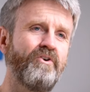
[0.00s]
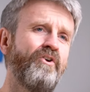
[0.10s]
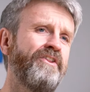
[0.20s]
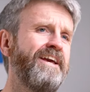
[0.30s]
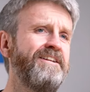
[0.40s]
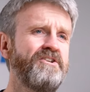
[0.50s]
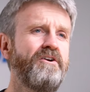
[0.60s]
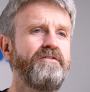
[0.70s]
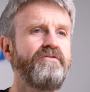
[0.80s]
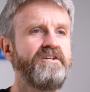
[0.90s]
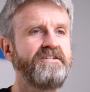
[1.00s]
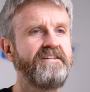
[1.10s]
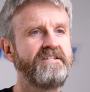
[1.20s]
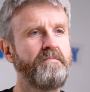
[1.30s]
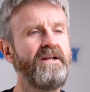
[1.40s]
On the inside of the visor,
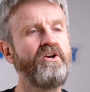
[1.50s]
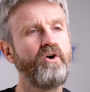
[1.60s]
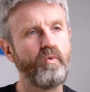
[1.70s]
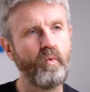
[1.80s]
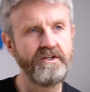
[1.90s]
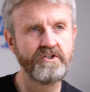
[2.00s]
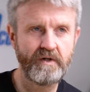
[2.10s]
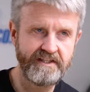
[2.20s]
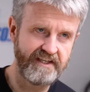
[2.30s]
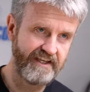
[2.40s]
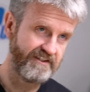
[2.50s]
there's a Pinlock 120